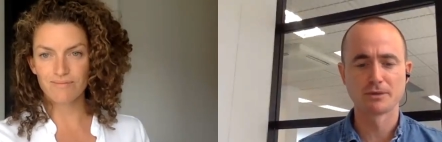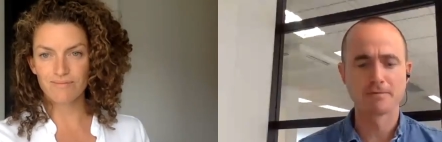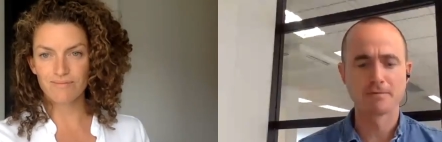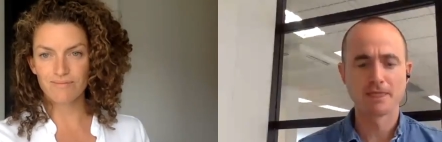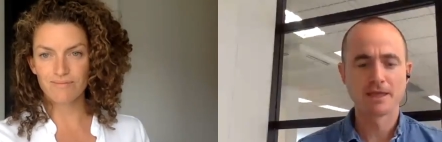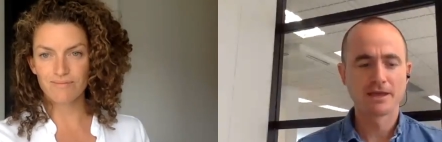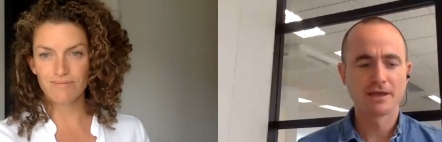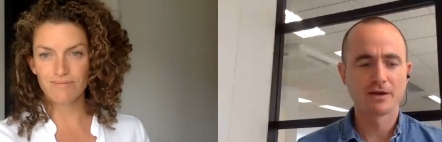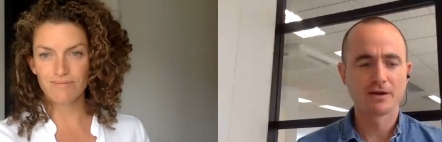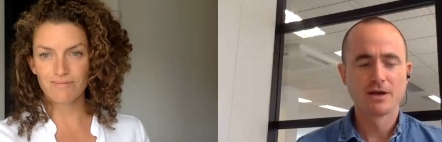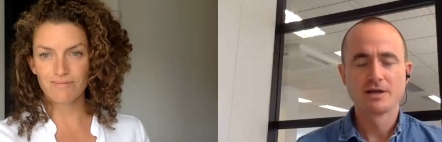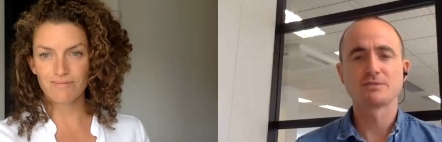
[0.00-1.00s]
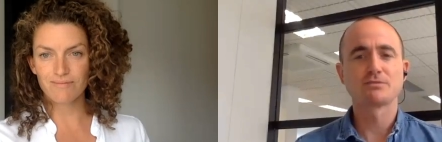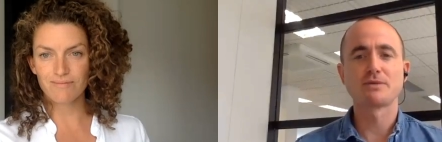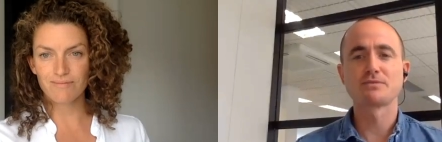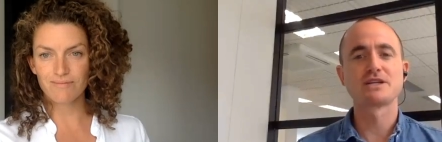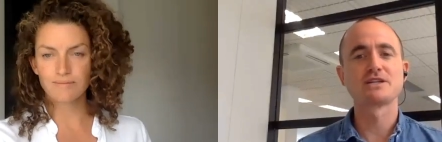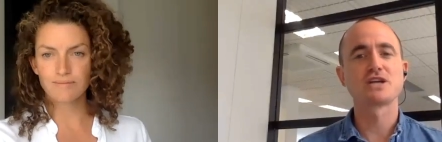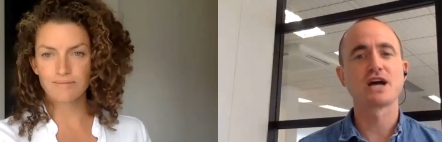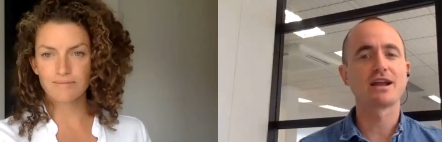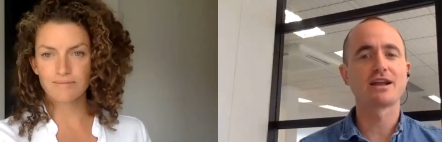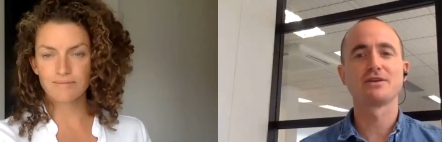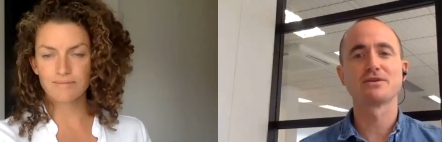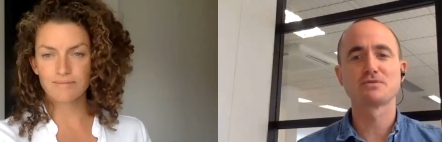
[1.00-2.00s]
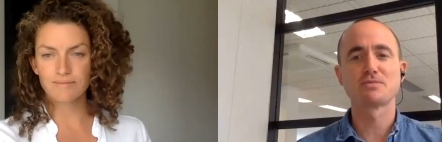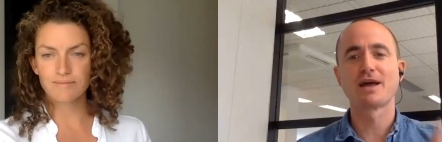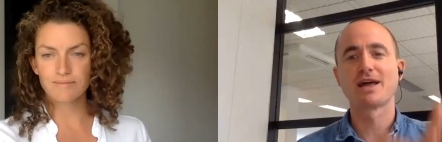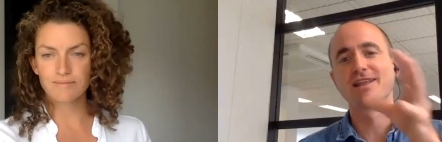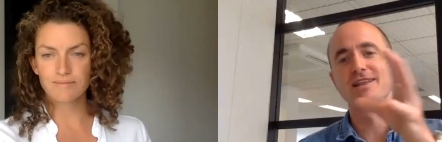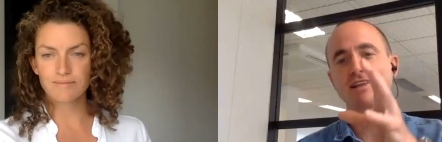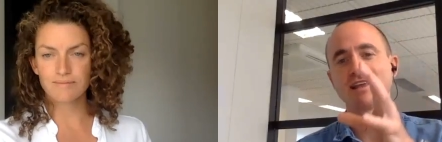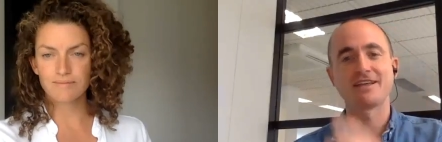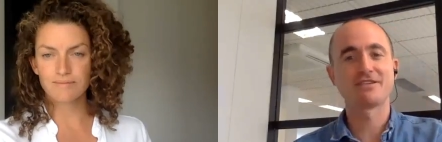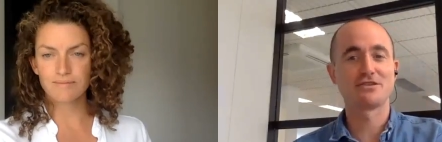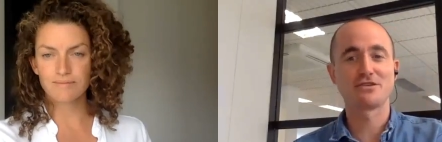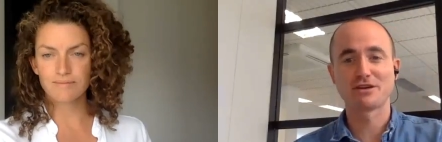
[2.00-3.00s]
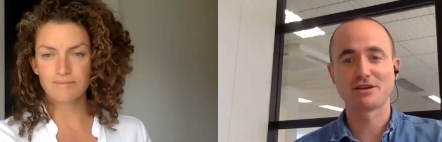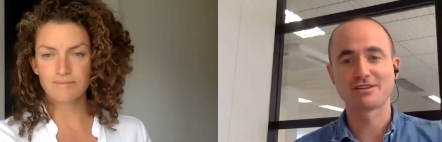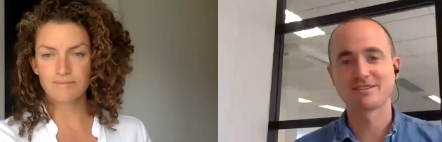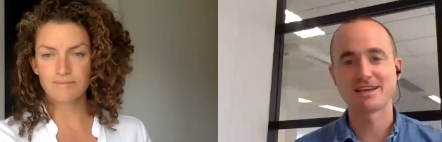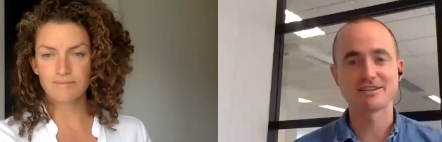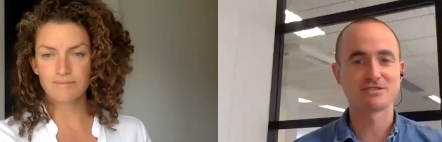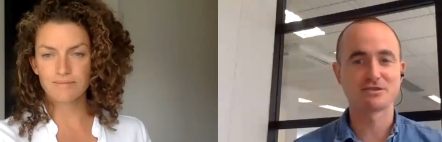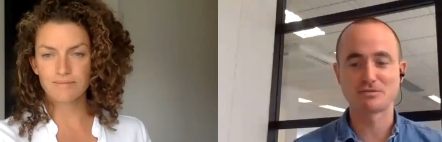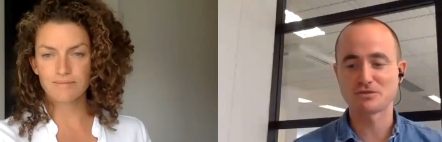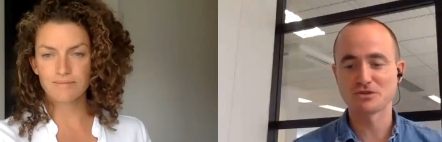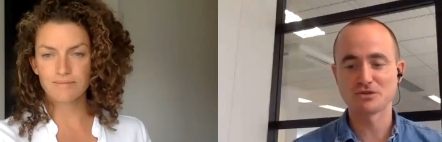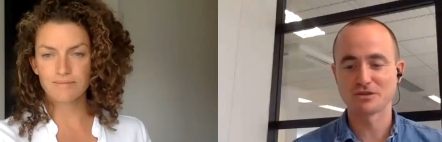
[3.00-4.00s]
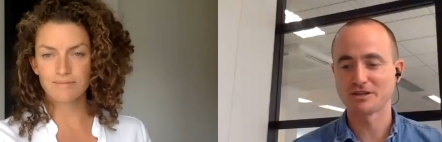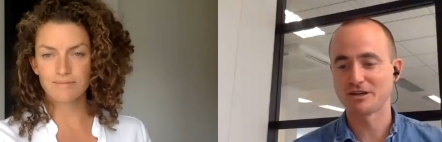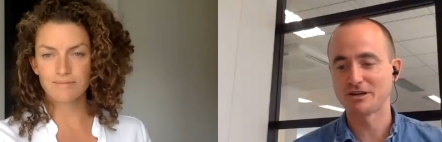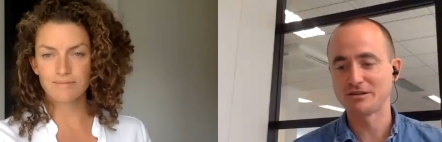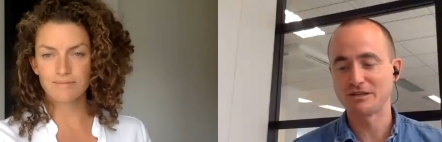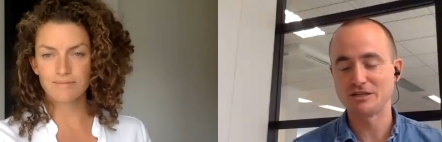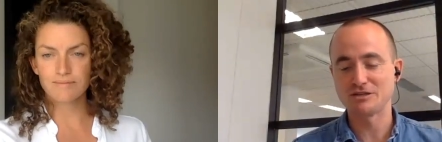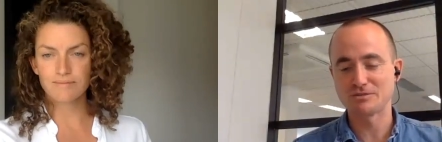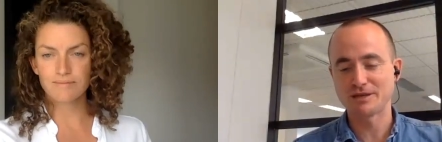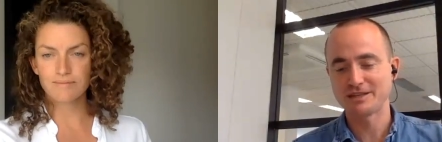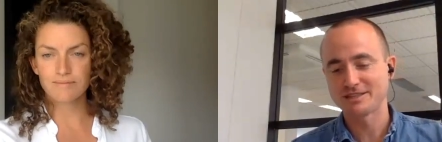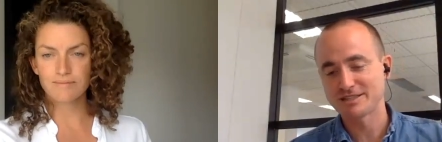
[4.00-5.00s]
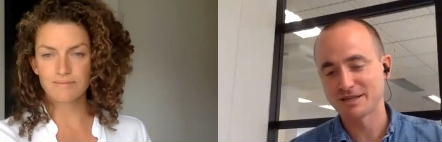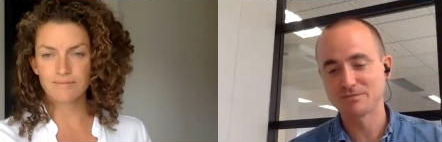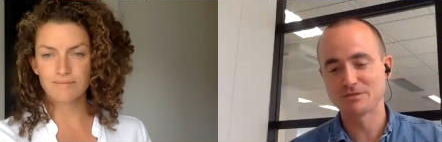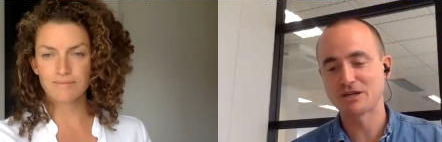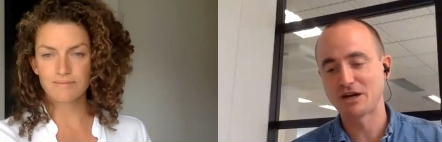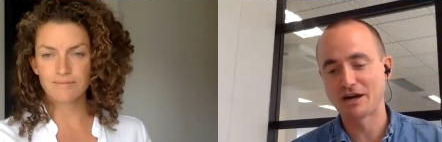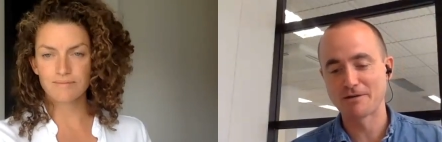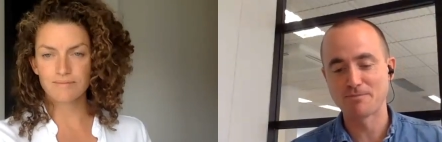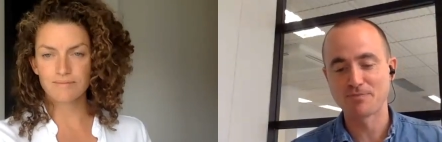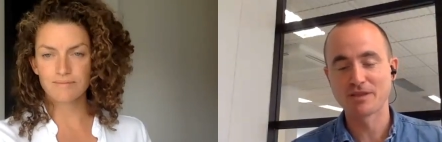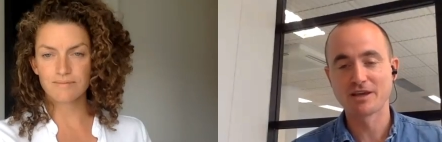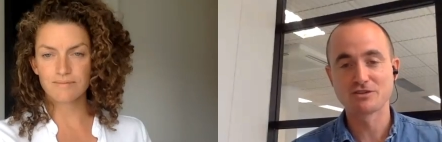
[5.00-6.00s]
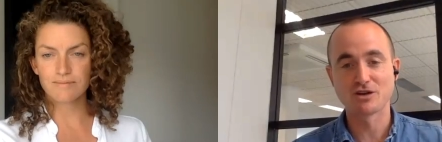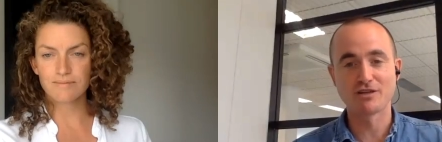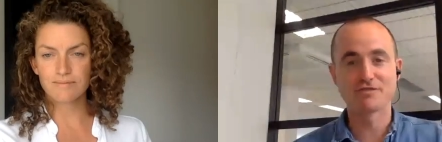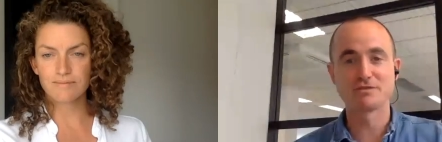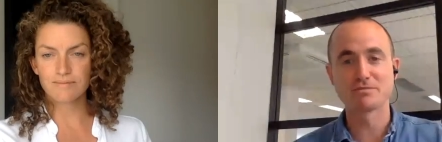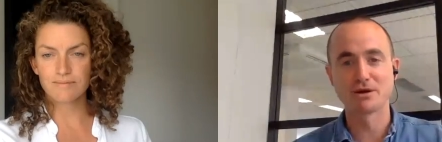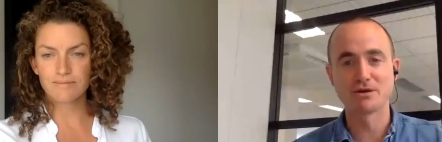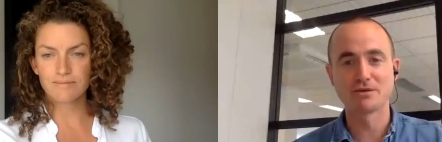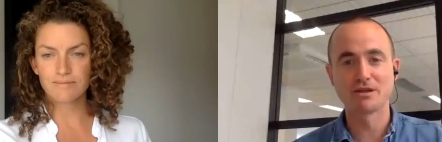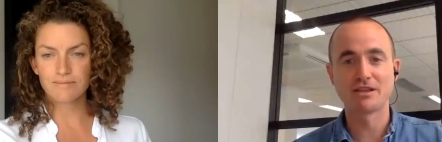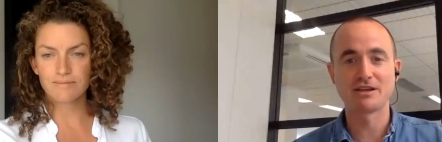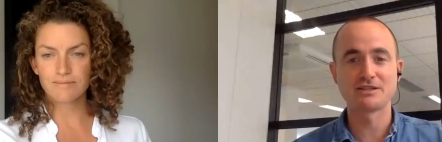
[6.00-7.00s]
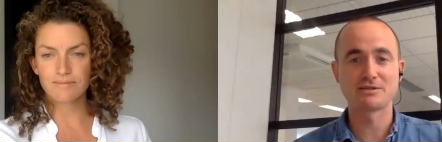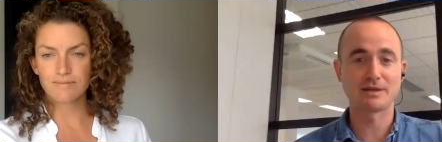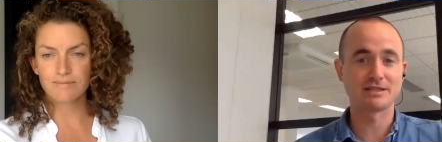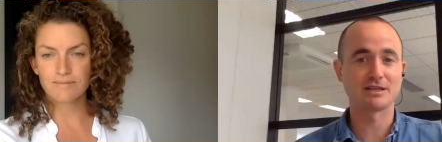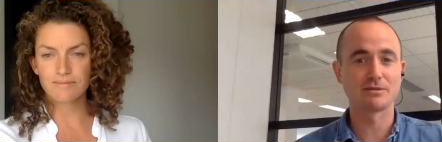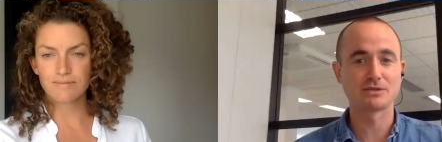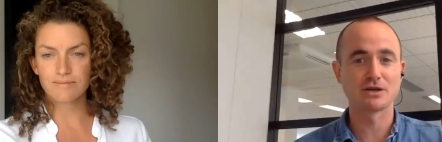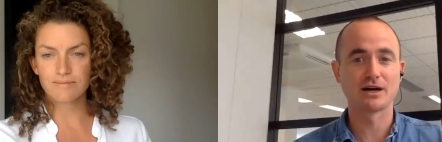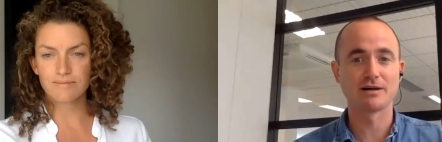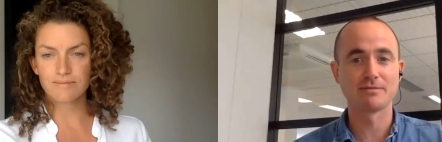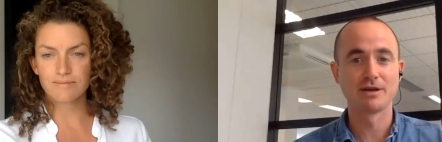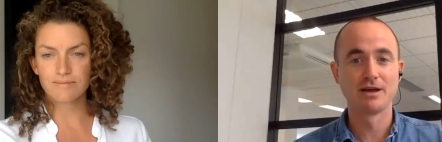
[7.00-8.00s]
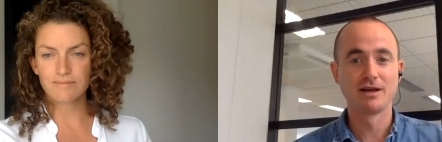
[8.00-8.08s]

Speaker 1: But, you know, sometimes in a charter, you'll spend, as you can attest to, I'm sure, you know, you spend some time driving the boat, then you spend some time